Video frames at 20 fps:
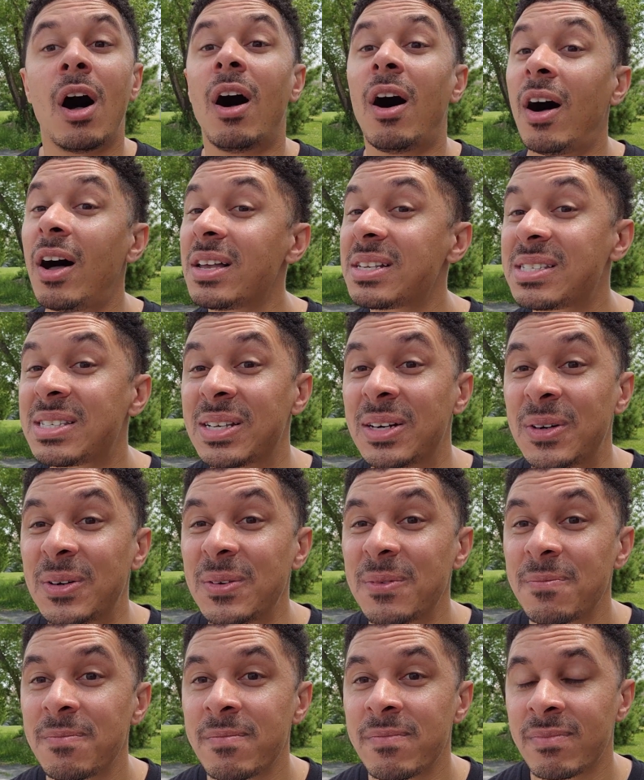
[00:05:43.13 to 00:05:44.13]
Also,
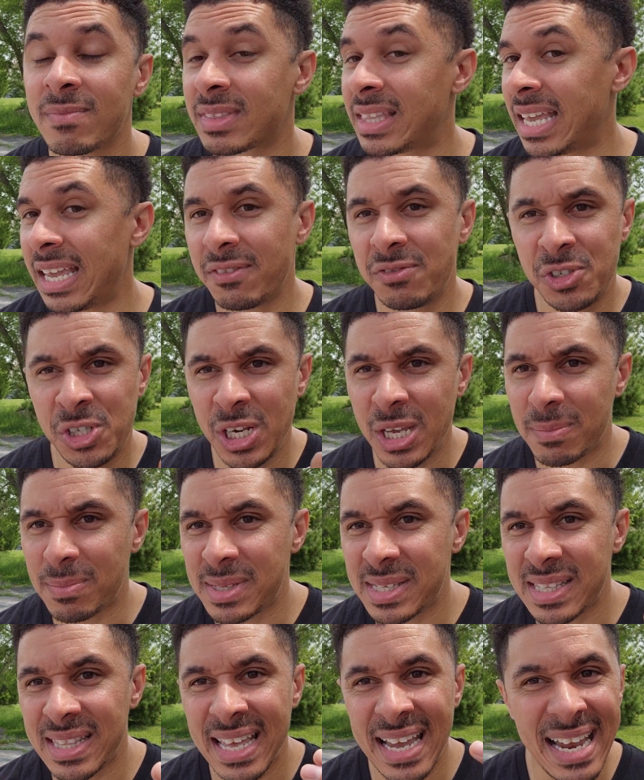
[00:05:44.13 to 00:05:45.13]
they have
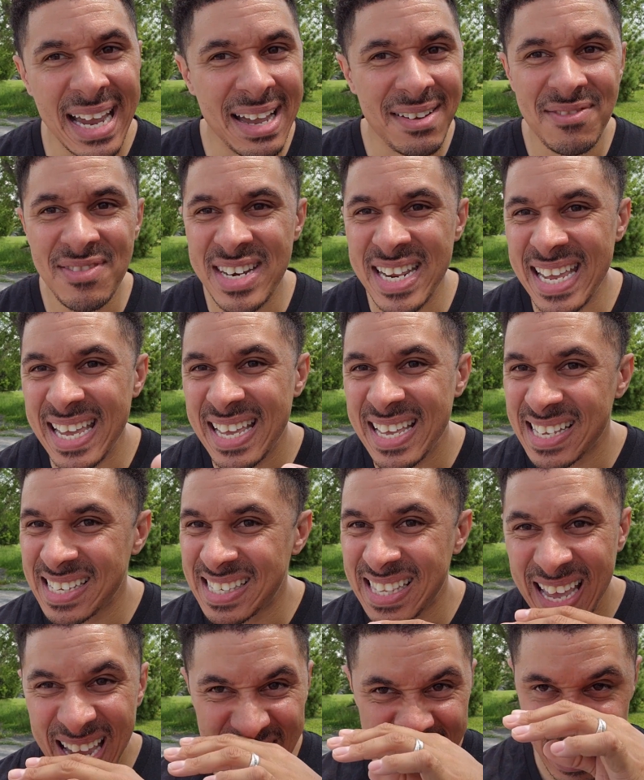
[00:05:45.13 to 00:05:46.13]
chips, they have dings,
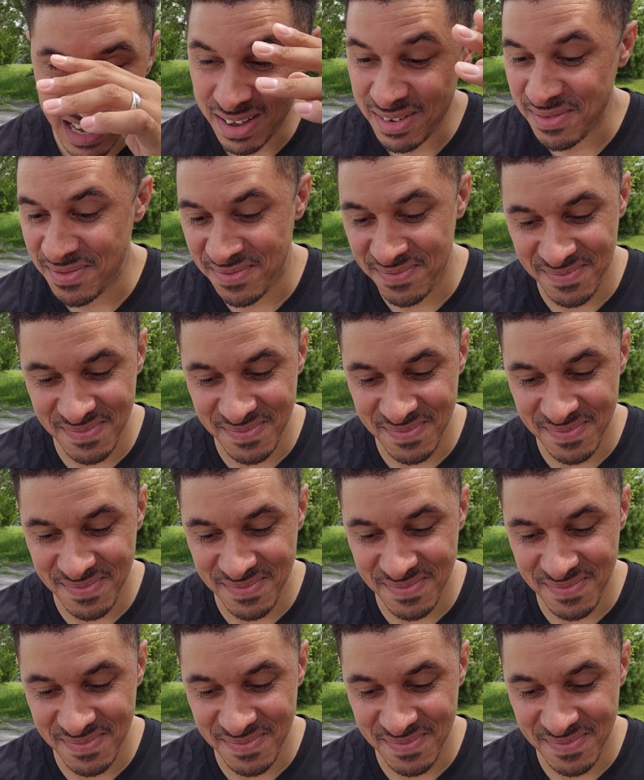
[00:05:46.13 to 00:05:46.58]
they have